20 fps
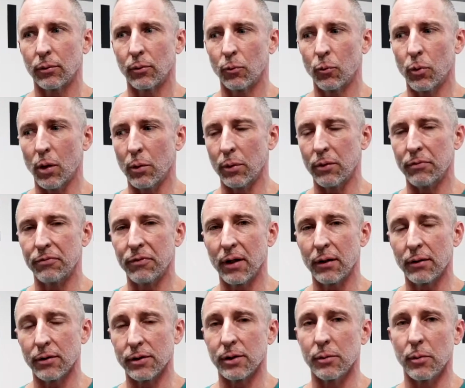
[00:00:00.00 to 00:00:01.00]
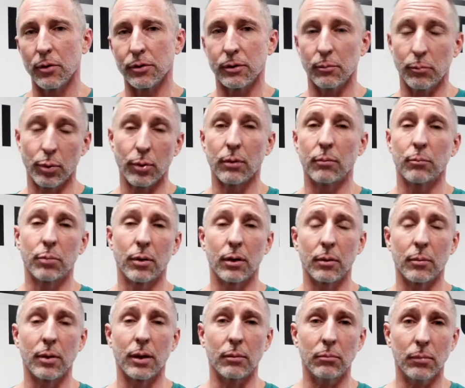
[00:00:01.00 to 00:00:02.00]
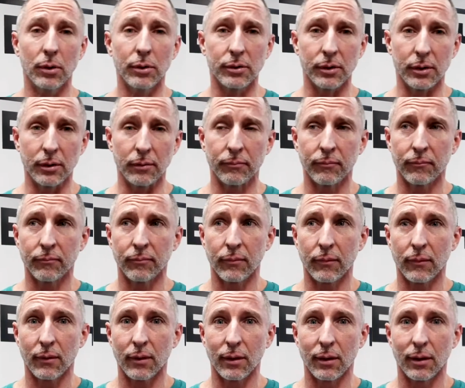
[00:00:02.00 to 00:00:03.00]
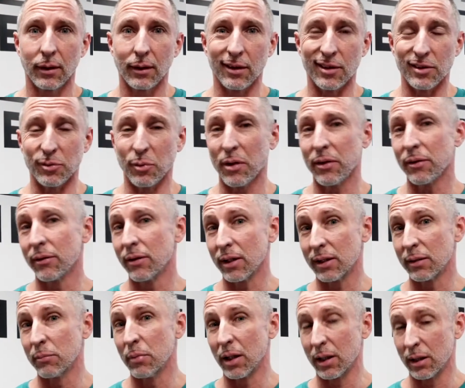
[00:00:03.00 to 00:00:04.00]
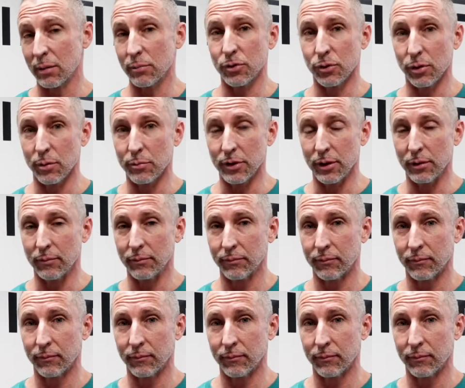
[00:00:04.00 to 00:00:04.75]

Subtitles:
what we found is the most important part about a multi is whether or not the body absorbs it.